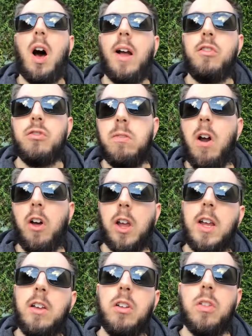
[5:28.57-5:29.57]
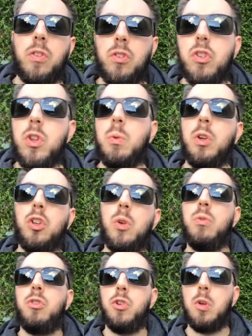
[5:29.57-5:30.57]
I tried the new
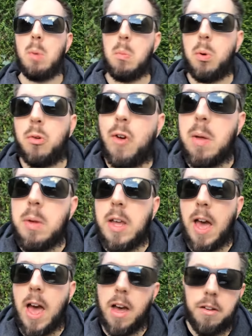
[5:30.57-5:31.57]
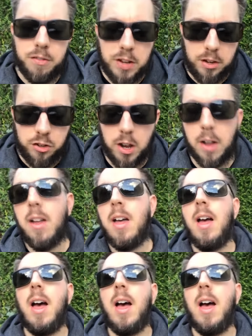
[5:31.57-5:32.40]
YouTube Premiere feature,